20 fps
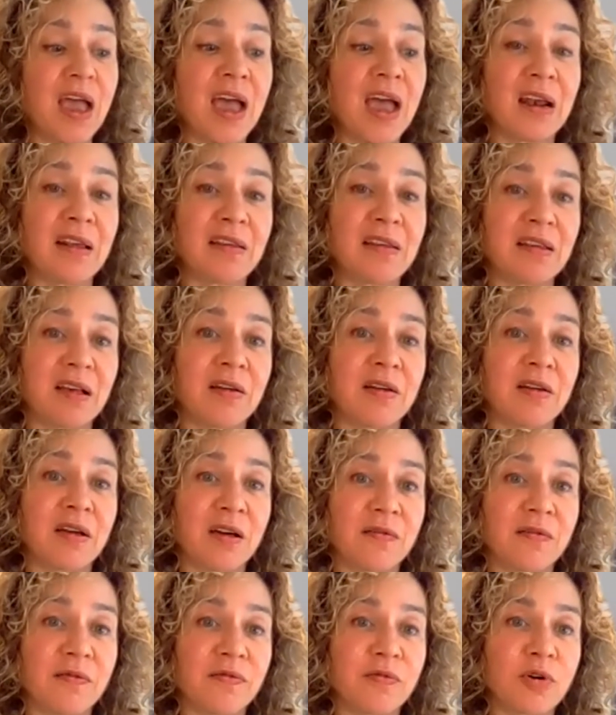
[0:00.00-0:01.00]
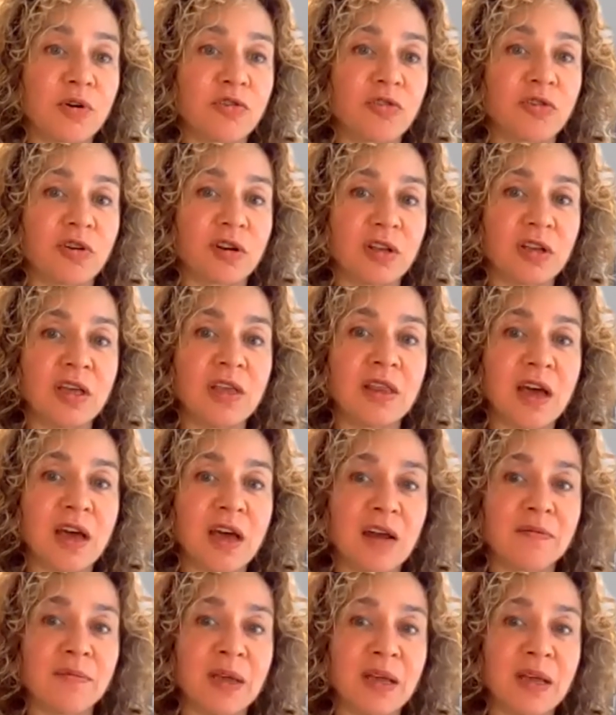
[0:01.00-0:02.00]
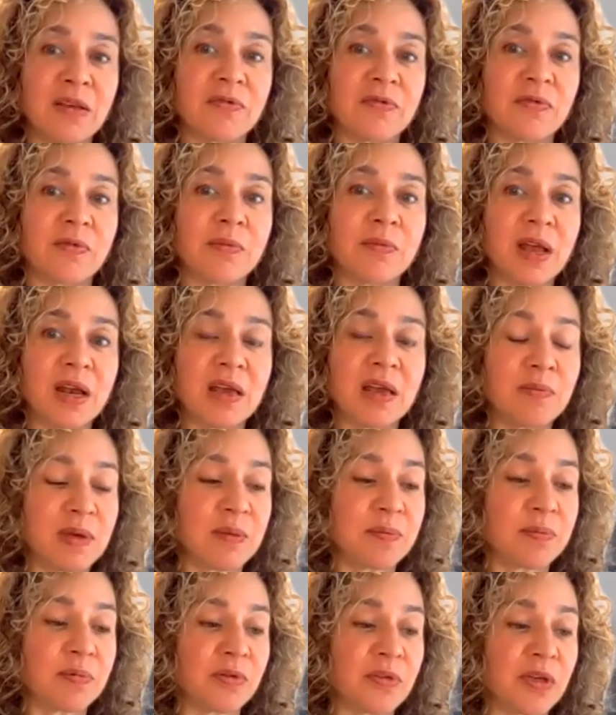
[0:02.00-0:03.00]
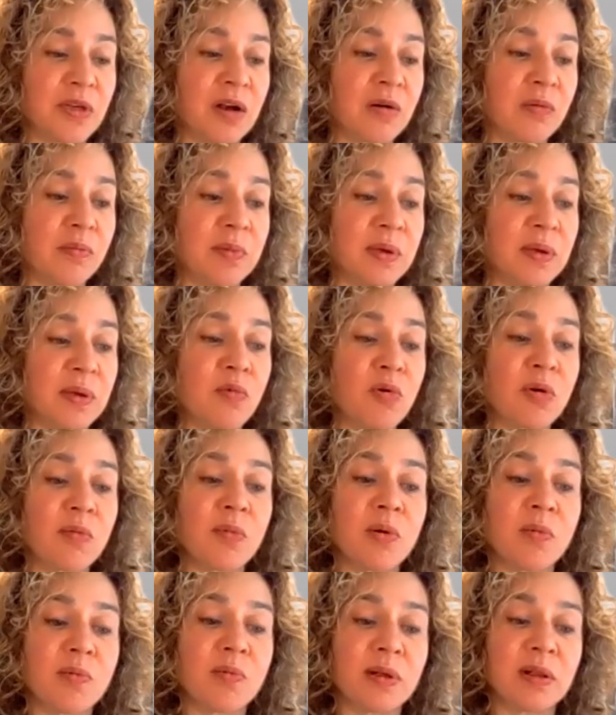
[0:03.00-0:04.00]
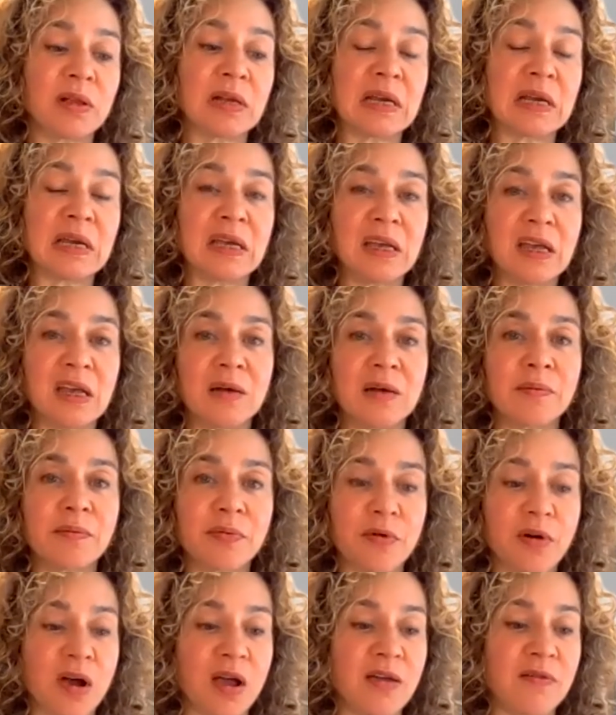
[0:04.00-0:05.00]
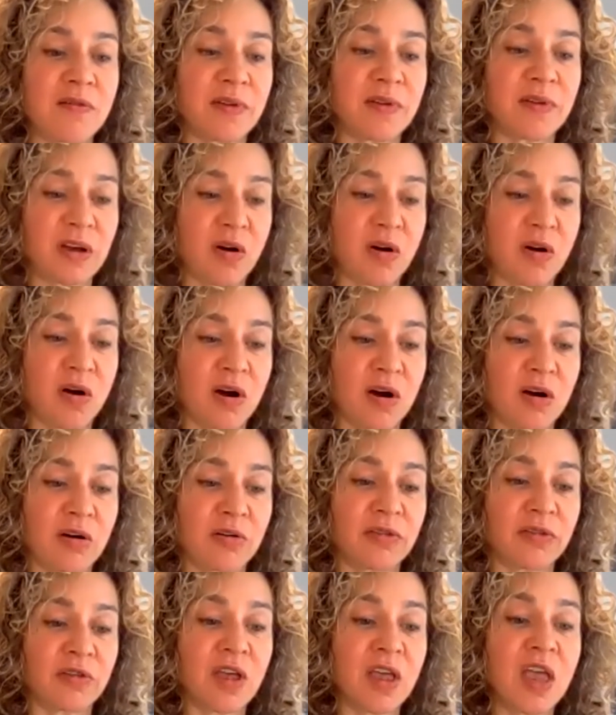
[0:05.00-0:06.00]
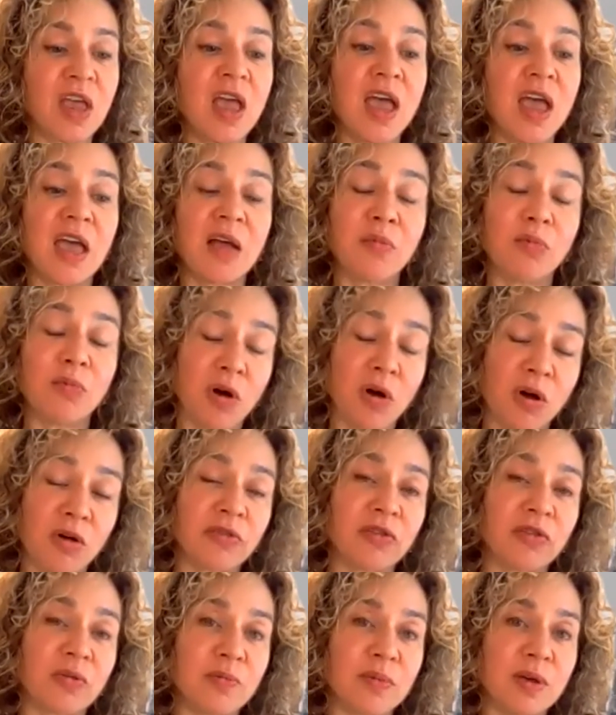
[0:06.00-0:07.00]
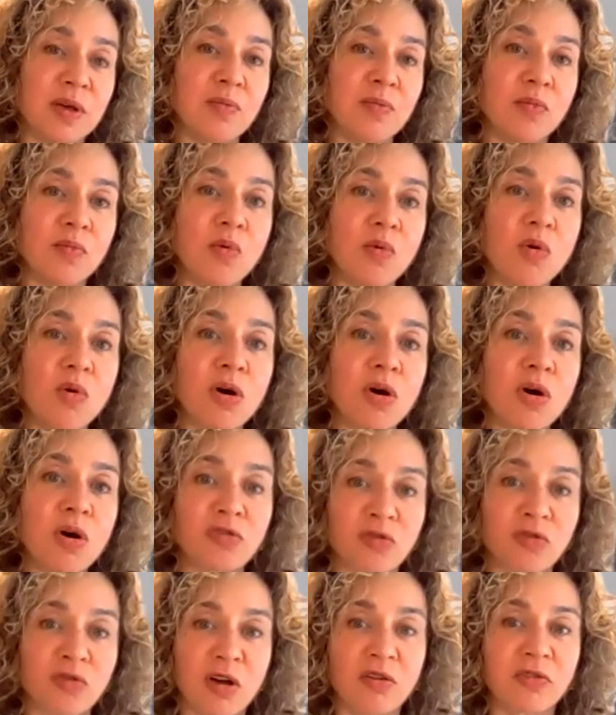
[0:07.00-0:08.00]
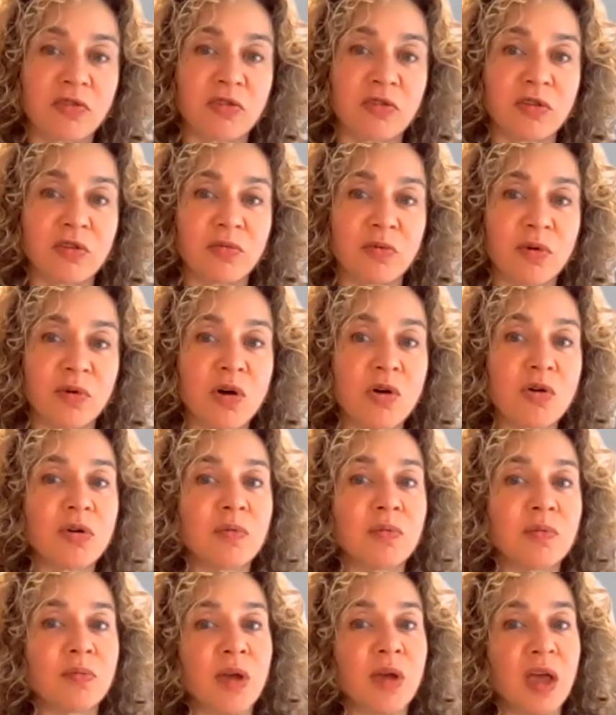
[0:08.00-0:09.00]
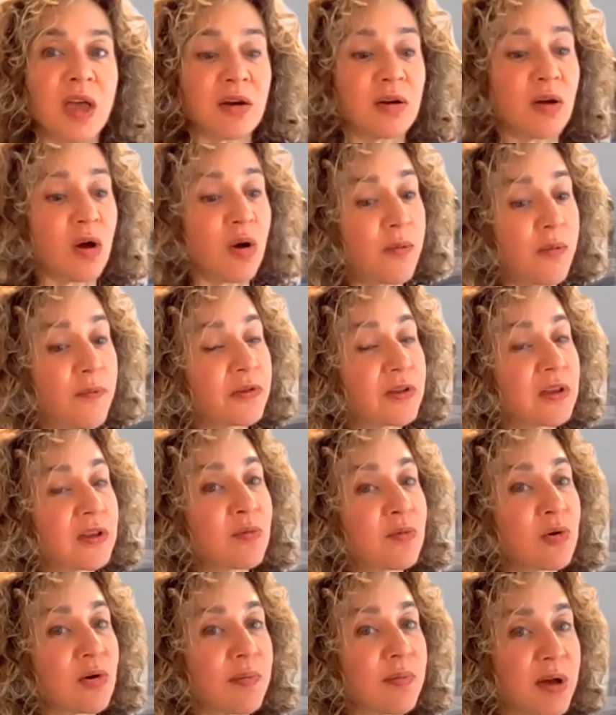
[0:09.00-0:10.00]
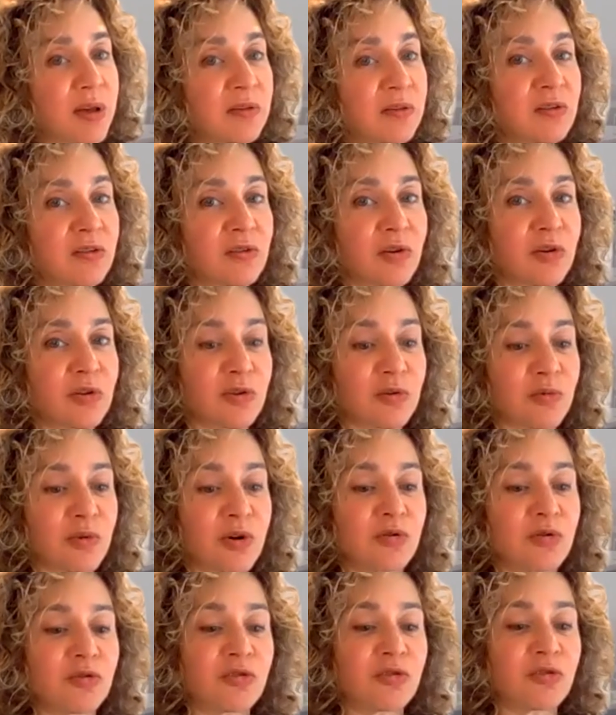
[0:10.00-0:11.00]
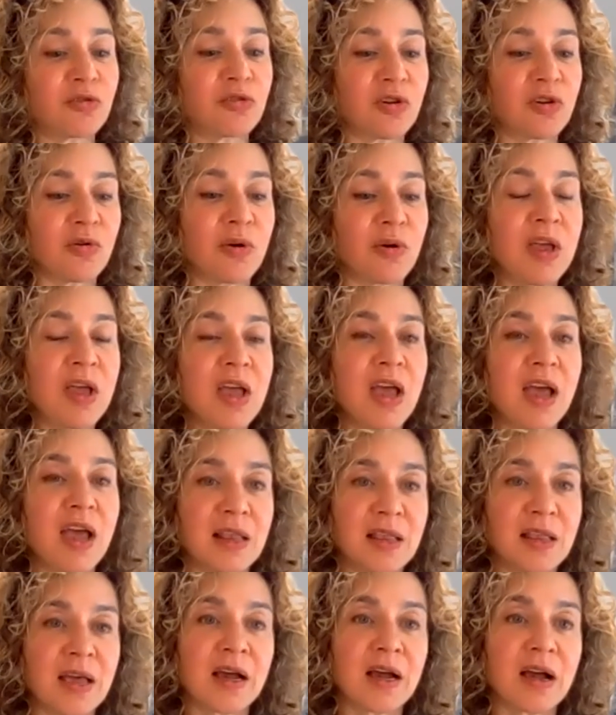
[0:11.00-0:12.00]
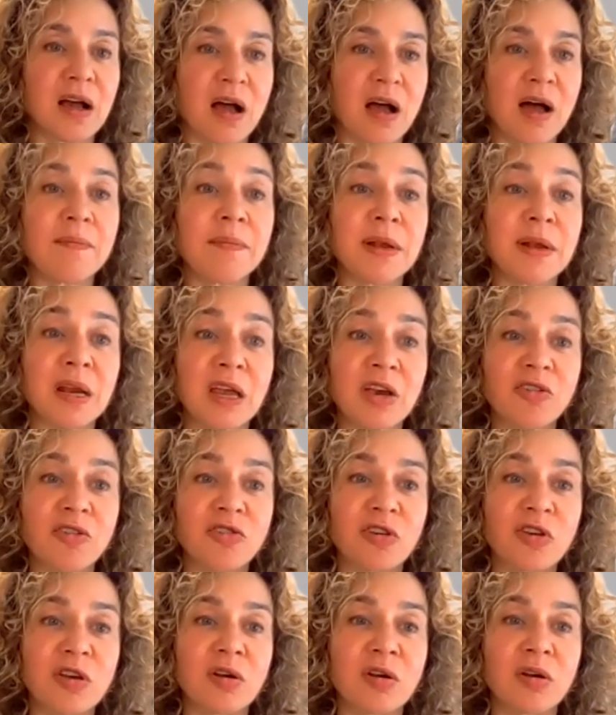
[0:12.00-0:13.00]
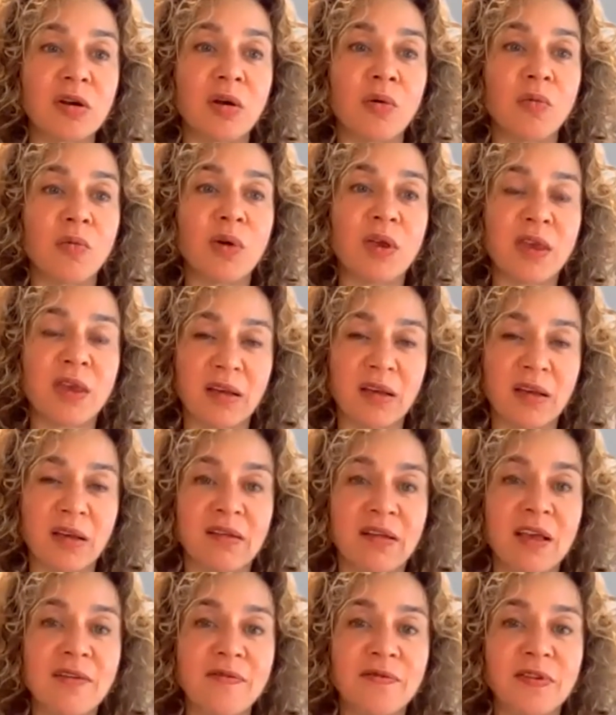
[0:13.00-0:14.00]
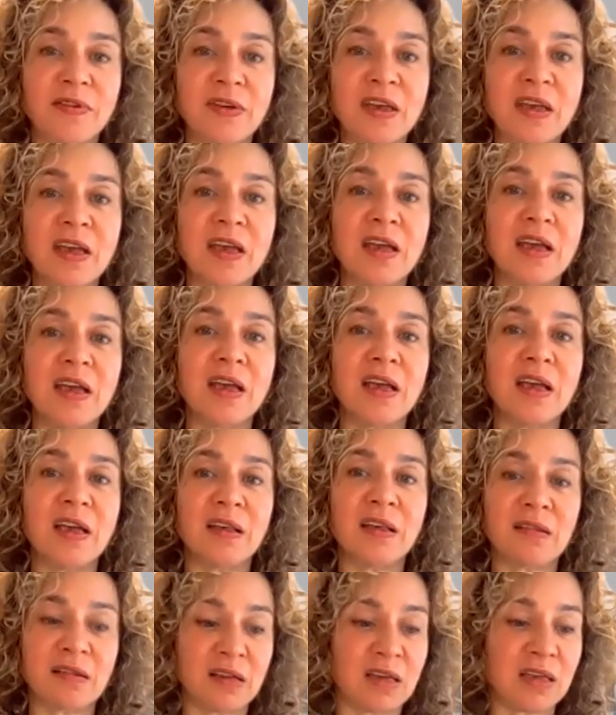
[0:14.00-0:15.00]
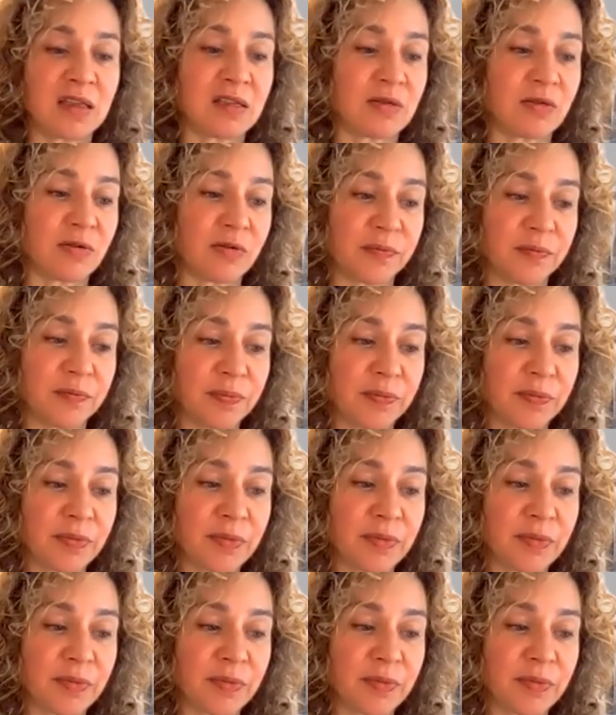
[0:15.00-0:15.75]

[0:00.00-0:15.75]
And unfortunately, that means for many people that'll be more mobility in private cars. It will also mean more trucks on the road and hopefully more buses on the road too. And that combination without safety is lethal.